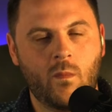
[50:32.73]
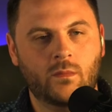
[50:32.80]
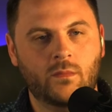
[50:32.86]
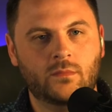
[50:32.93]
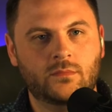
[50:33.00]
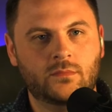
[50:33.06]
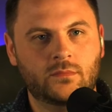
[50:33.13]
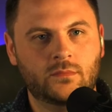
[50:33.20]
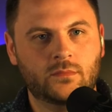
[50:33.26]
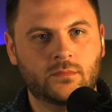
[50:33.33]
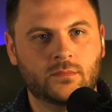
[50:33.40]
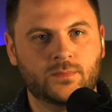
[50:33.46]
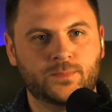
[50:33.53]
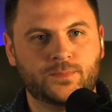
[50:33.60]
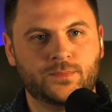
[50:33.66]

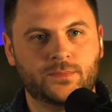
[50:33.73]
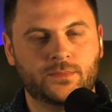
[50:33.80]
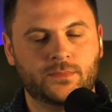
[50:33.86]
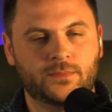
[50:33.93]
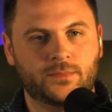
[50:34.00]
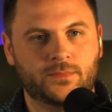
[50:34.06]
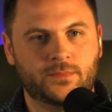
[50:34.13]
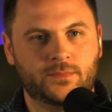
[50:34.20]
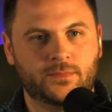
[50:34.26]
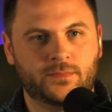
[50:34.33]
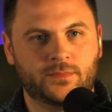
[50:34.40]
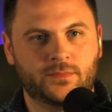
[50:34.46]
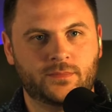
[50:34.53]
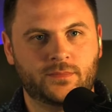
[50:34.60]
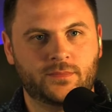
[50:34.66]

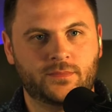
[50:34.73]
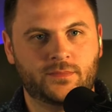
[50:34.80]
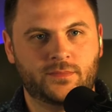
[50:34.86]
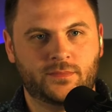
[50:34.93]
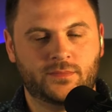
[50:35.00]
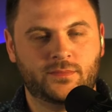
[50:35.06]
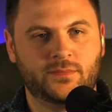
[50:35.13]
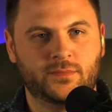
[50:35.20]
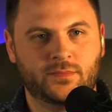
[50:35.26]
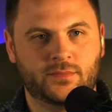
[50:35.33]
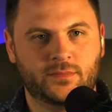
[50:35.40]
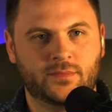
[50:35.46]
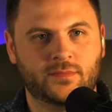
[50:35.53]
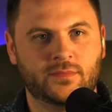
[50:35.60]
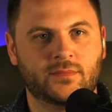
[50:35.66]

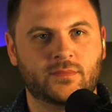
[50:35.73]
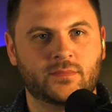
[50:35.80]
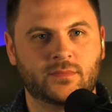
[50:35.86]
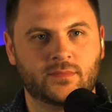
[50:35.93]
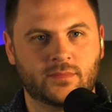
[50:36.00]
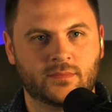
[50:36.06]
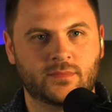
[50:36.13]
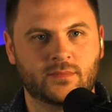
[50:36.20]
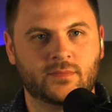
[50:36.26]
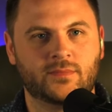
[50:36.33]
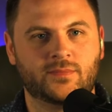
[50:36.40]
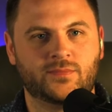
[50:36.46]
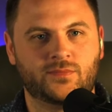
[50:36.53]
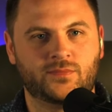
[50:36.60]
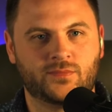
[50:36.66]

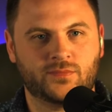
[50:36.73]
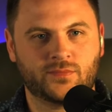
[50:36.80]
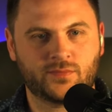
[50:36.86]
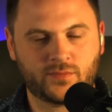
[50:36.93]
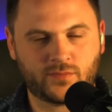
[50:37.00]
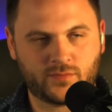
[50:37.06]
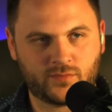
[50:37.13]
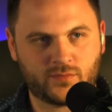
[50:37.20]
[no speech]